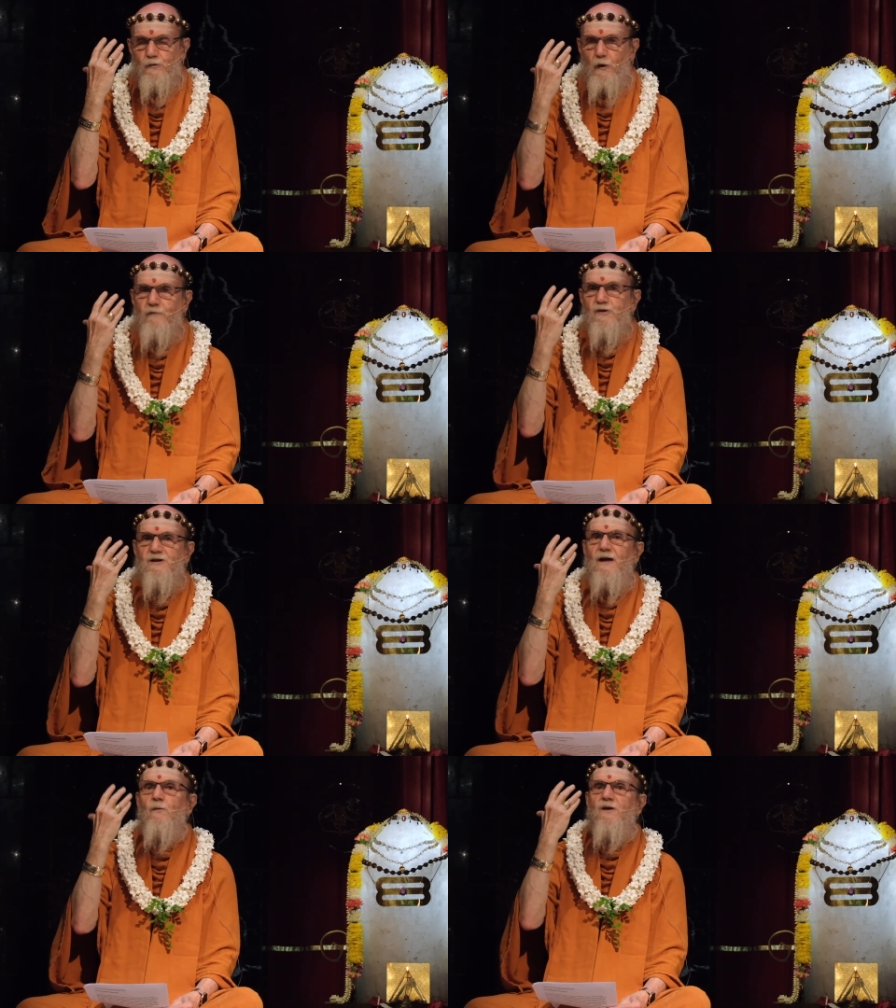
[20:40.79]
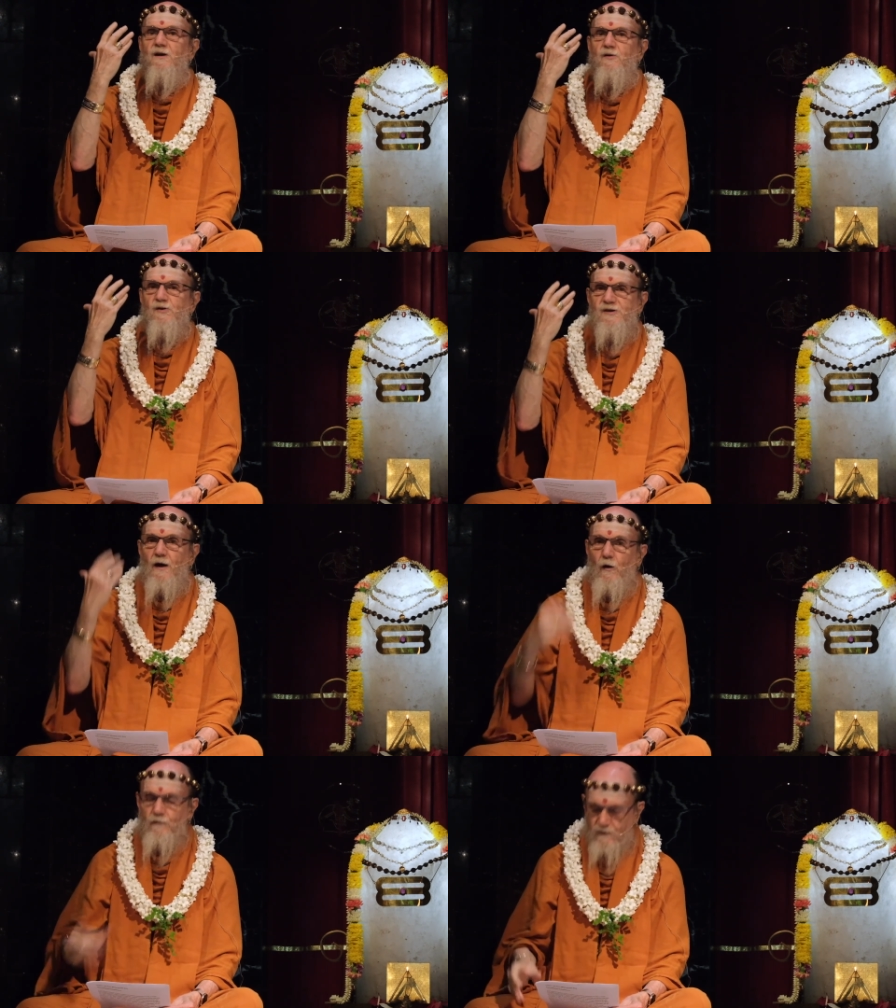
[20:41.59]
So you have to stay within
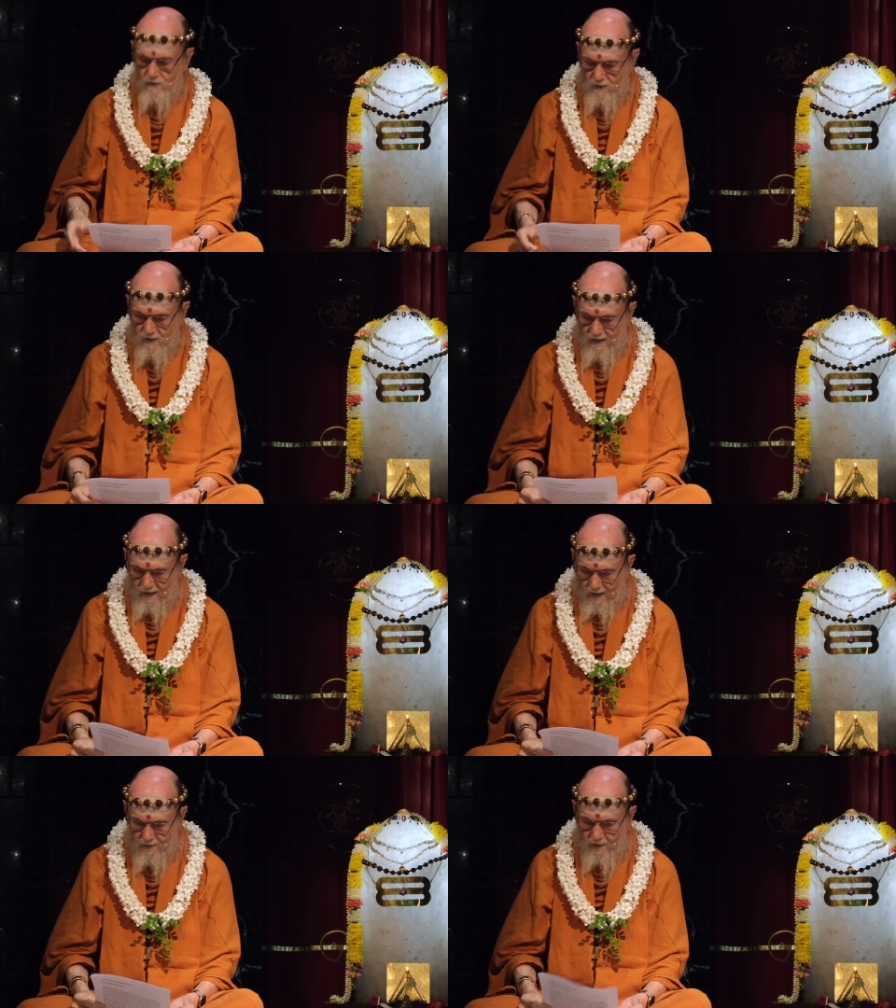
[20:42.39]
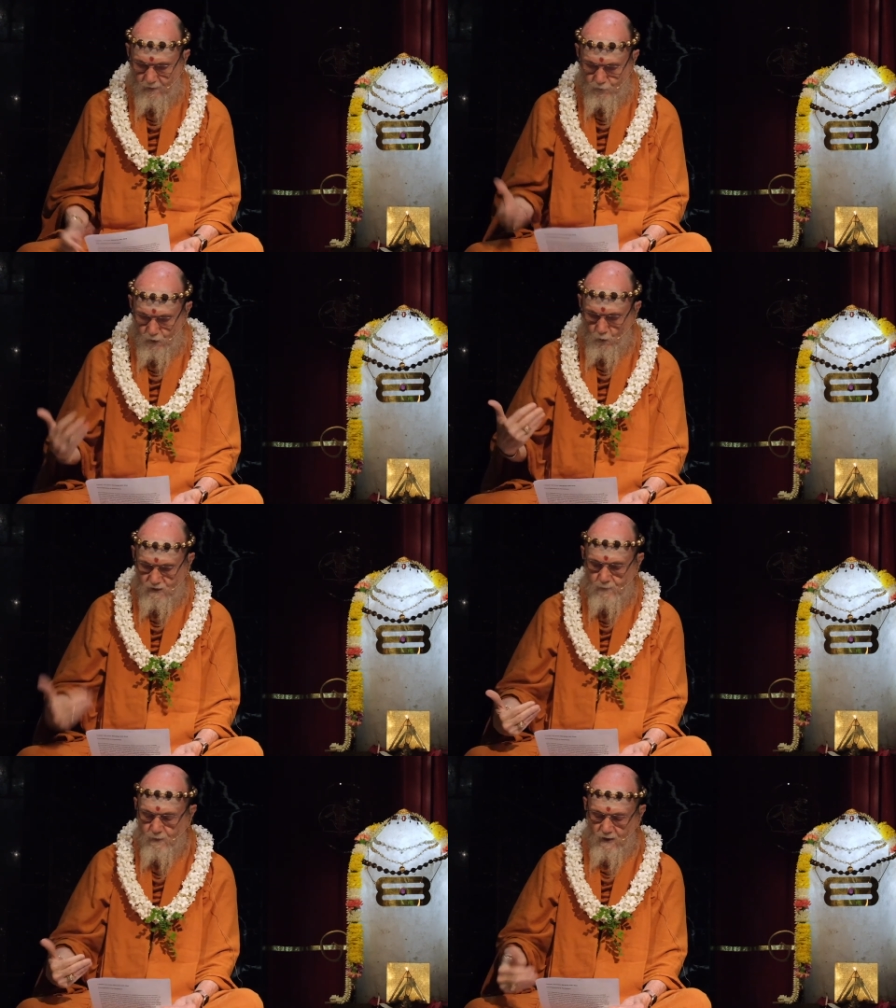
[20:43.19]
yourself, and then if you go
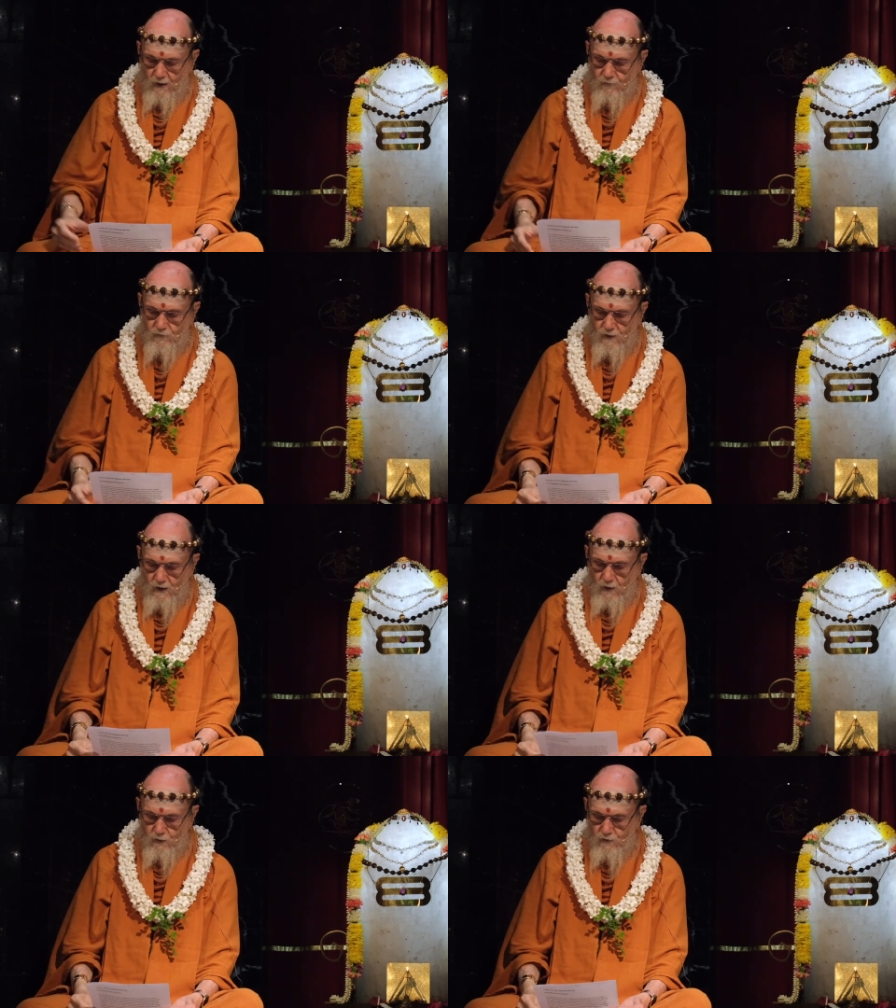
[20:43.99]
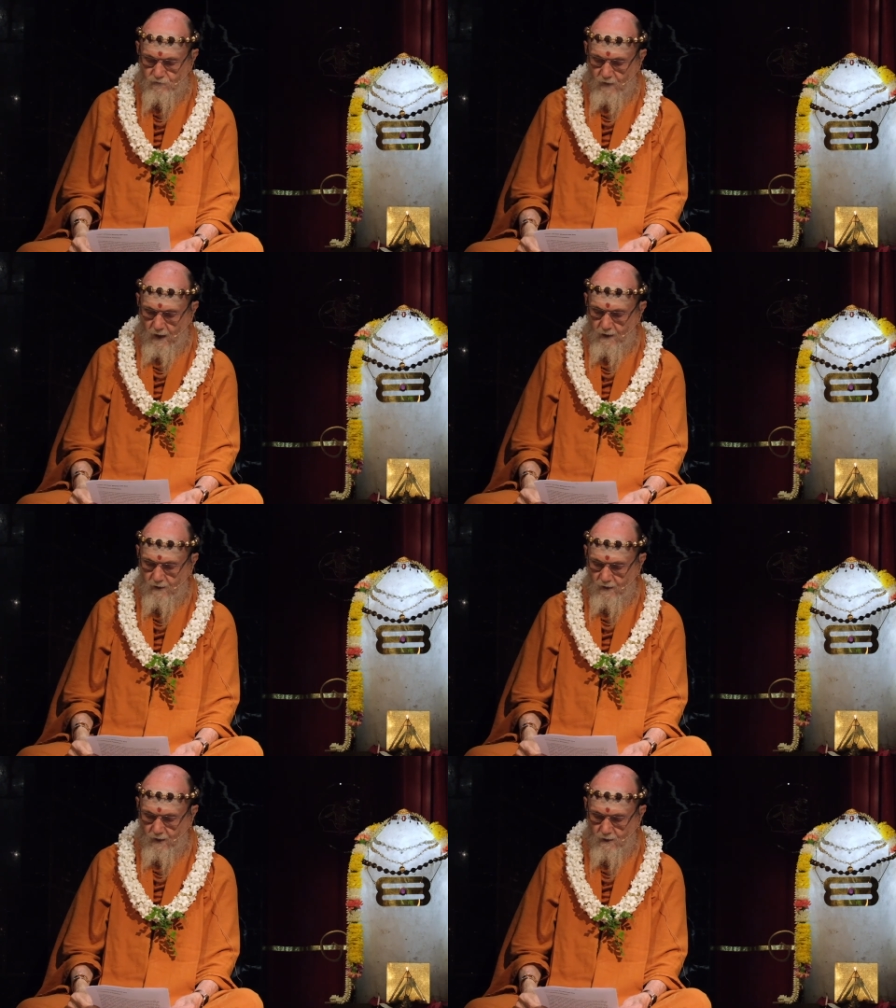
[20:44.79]
deep enough, you
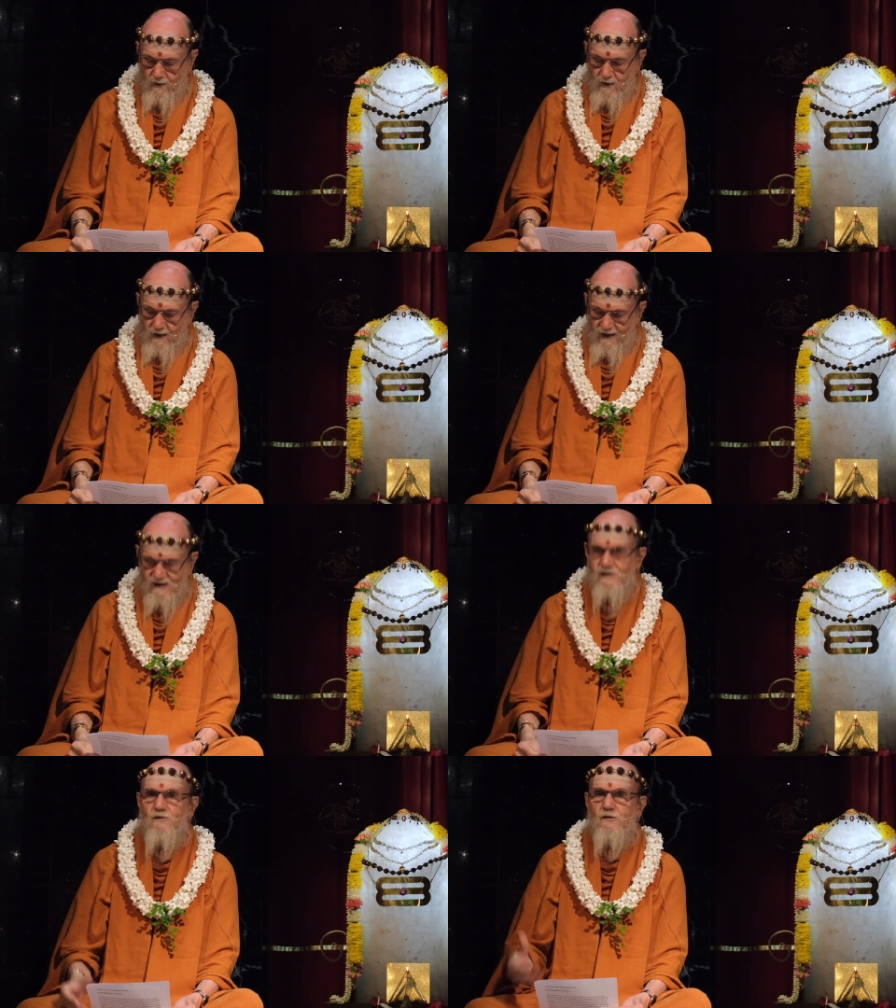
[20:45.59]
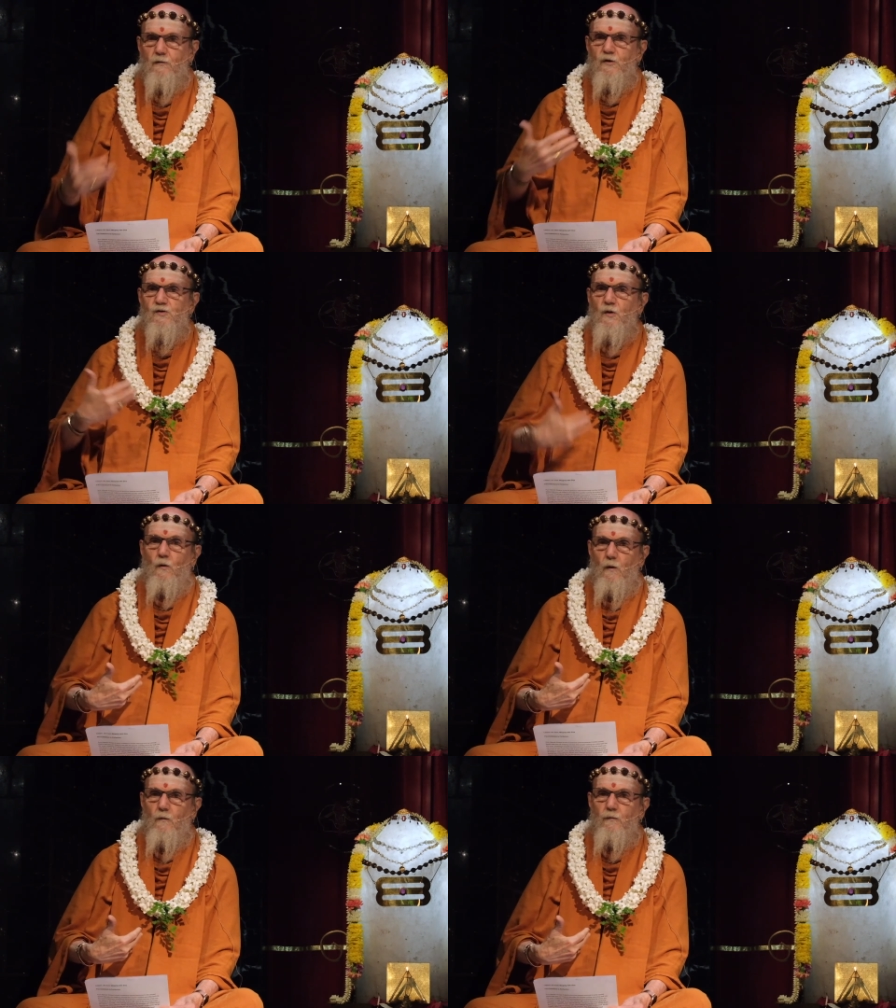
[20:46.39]
find the essence of your
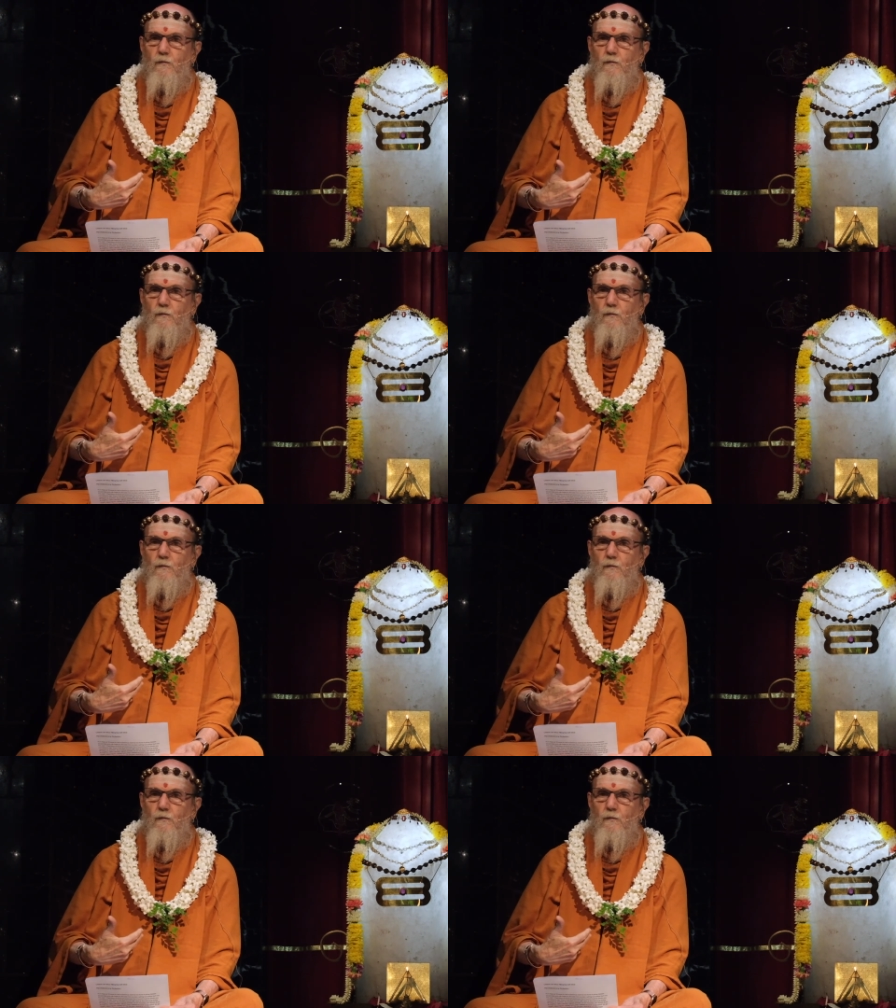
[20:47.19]
soul.